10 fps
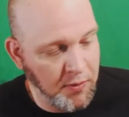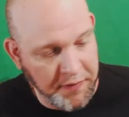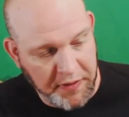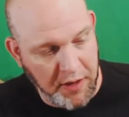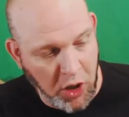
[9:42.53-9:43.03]

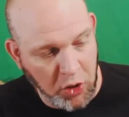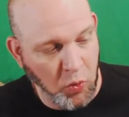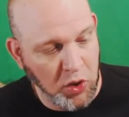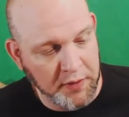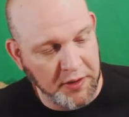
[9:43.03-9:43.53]
with
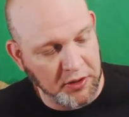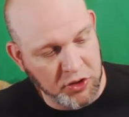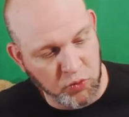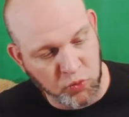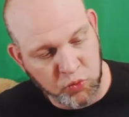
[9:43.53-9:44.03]
artwork that
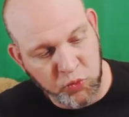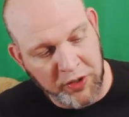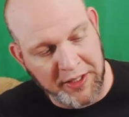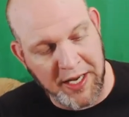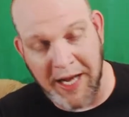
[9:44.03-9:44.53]
looks
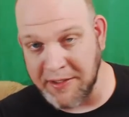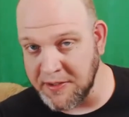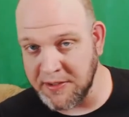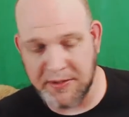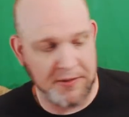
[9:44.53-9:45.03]
really
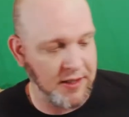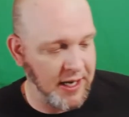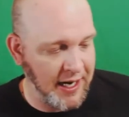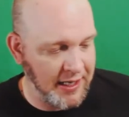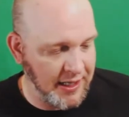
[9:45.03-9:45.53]
nice,
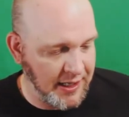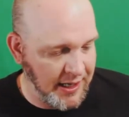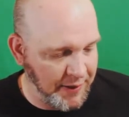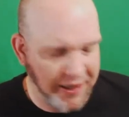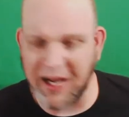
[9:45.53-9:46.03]
and
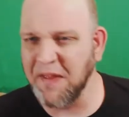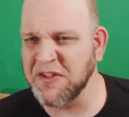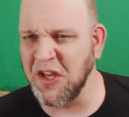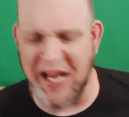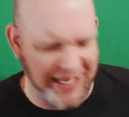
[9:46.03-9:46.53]
I think I got
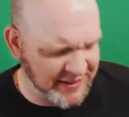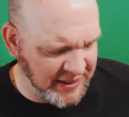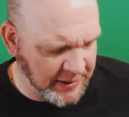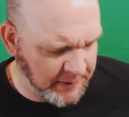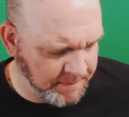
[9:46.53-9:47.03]
this on
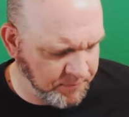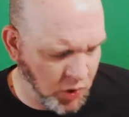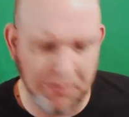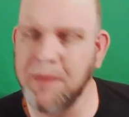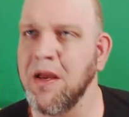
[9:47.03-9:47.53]
Etsy,
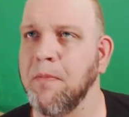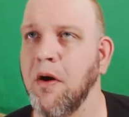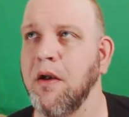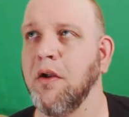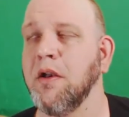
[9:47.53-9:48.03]
or maybe I
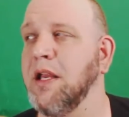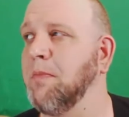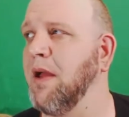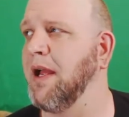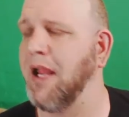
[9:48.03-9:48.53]
bought it on
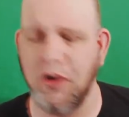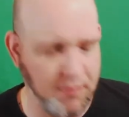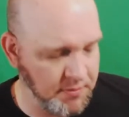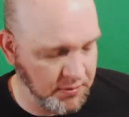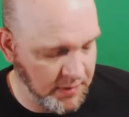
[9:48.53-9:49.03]
eBay, I can't
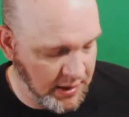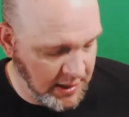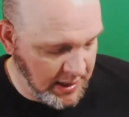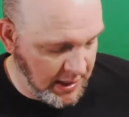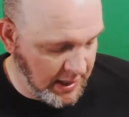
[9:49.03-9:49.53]
remember.
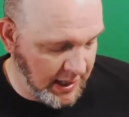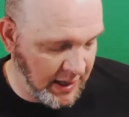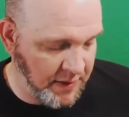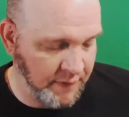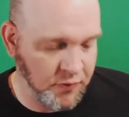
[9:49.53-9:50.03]

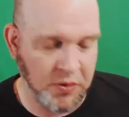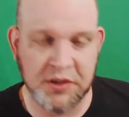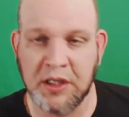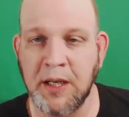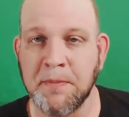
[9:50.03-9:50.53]
And then of
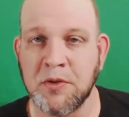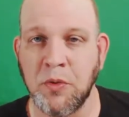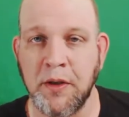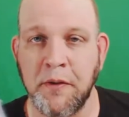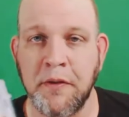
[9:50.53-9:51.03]
course it comes
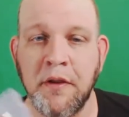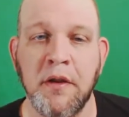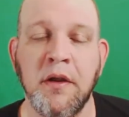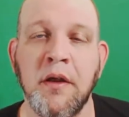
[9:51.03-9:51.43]
with